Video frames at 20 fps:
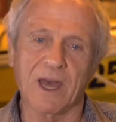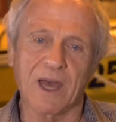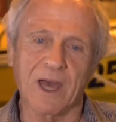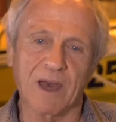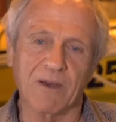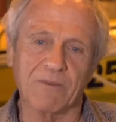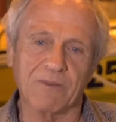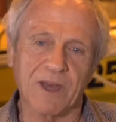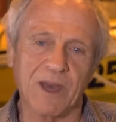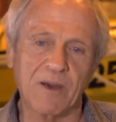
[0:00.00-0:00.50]

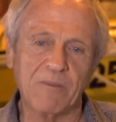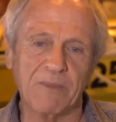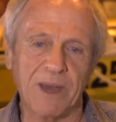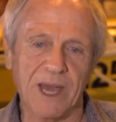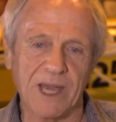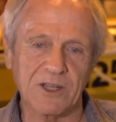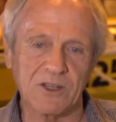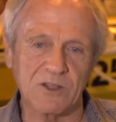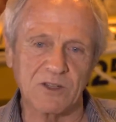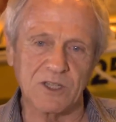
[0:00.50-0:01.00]
I've come
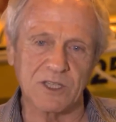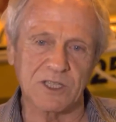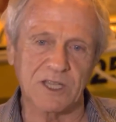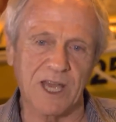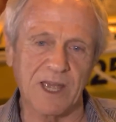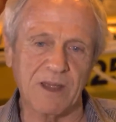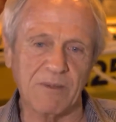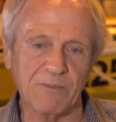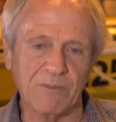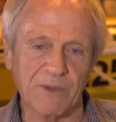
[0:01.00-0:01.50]
back to the
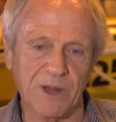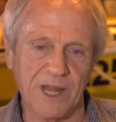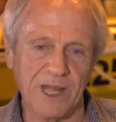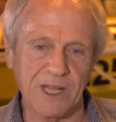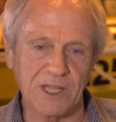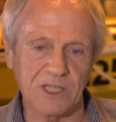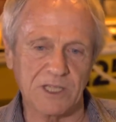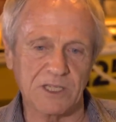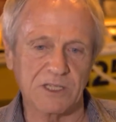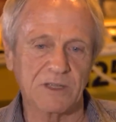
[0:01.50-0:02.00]
same
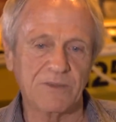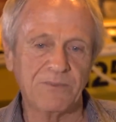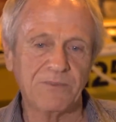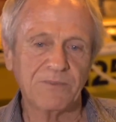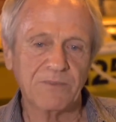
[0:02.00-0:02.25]
place